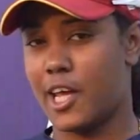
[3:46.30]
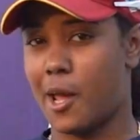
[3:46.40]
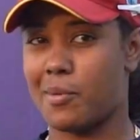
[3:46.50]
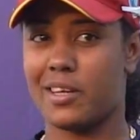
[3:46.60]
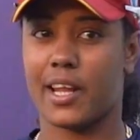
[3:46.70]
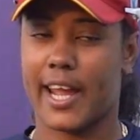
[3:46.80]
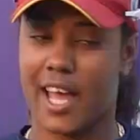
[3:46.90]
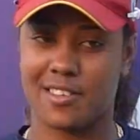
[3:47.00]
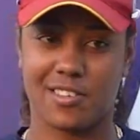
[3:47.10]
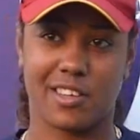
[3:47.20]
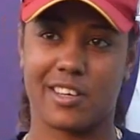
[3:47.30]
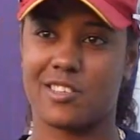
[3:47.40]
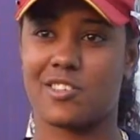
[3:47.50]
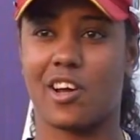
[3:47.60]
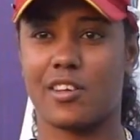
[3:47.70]
I mean, I guess it's a
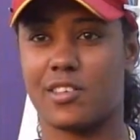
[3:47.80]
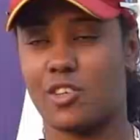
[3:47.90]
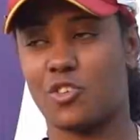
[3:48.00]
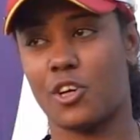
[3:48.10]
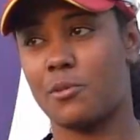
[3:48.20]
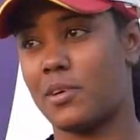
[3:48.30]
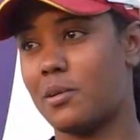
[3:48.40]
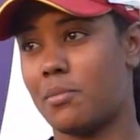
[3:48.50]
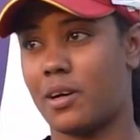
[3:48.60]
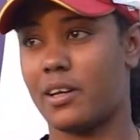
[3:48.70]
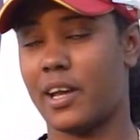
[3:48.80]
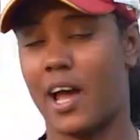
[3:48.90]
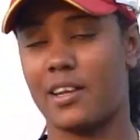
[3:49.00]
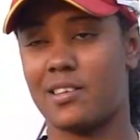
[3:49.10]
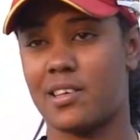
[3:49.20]
good start to the tournament, but
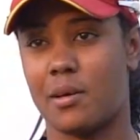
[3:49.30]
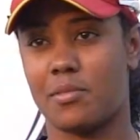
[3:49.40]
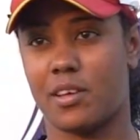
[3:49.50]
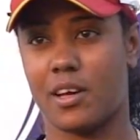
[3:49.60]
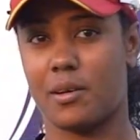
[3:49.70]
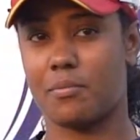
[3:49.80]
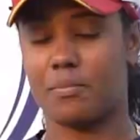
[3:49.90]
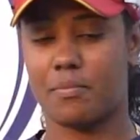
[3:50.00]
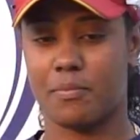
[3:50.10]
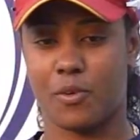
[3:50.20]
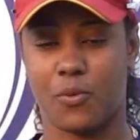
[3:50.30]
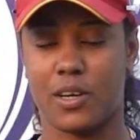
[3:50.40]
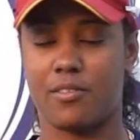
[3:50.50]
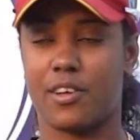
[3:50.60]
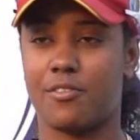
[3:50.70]
yeah, at the same time,
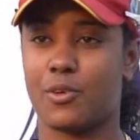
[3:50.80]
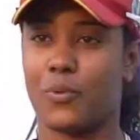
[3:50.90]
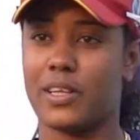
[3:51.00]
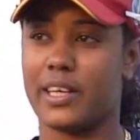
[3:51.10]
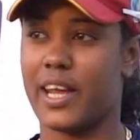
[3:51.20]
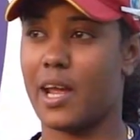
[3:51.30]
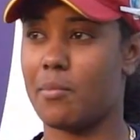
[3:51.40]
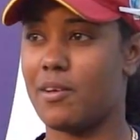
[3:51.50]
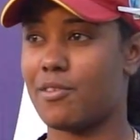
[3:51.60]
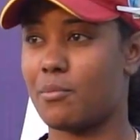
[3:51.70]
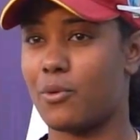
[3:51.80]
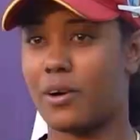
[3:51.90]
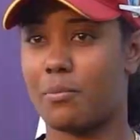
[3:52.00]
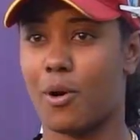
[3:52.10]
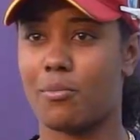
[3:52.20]
would have loved to win the game even
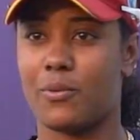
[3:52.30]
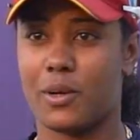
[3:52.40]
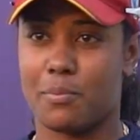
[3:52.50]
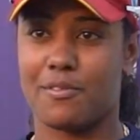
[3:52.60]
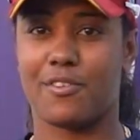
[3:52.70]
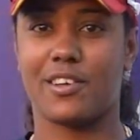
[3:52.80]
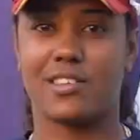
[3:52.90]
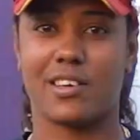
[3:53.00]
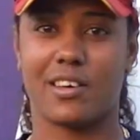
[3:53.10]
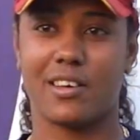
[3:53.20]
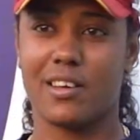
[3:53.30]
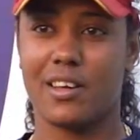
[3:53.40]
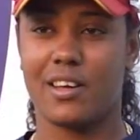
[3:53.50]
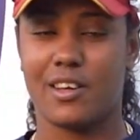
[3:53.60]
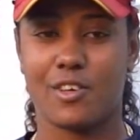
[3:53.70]
more. Probably would have preferred to
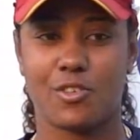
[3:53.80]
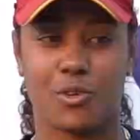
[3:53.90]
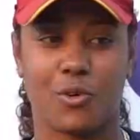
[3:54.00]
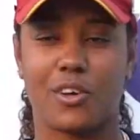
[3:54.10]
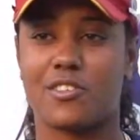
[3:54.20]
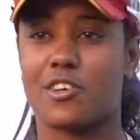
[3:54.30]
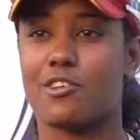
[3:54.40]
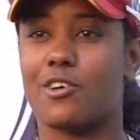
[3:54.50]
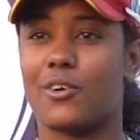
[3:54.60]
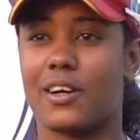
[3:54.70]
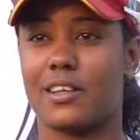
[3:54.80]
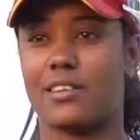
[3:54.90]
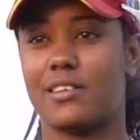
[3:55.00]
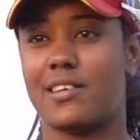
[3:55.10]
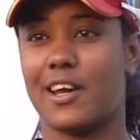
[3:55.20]
score 0
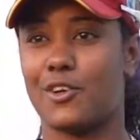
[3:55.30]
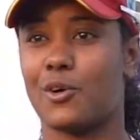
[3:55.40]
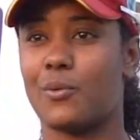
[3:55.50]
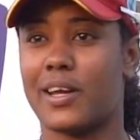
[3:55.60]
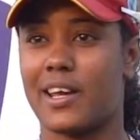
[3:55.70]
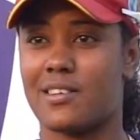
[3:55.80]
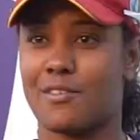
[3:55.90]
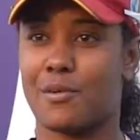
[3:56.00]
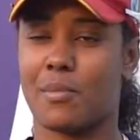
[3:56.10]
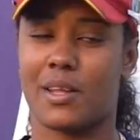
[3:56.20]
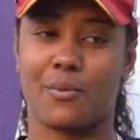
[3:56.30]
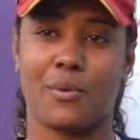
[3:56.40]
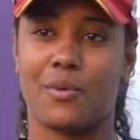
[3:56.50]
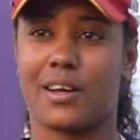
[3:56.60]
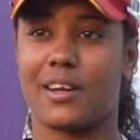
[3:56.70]
and take no wickets if it meant that
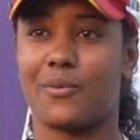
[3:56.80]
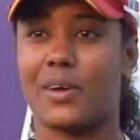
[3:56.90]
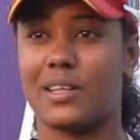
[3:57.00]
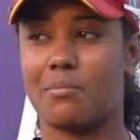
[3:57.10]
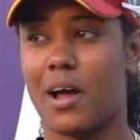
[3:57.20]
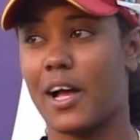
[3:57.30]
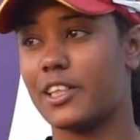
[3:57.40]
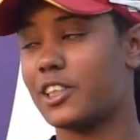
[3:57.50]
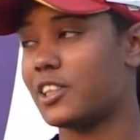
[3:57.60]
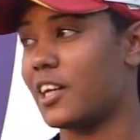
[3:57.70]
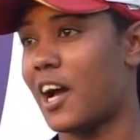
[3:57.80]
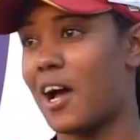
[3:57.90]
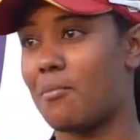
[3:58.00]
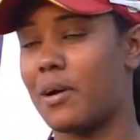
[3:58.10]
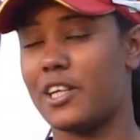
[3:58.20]
we were going to win the match.
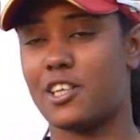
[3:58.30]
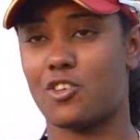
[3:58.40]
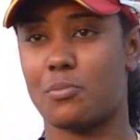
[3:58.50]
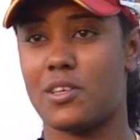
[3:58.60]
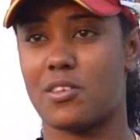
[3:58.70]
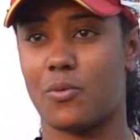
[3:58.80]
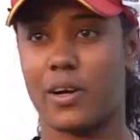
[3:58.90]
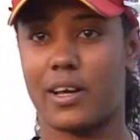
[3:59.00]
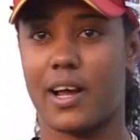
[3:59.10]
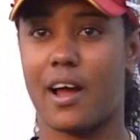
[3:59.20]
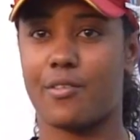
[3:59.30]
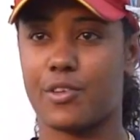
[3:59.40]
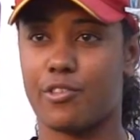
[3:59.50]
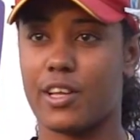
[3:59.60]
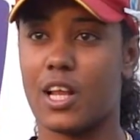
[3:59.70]
But it just means that we're going to have
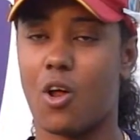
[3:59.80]
to really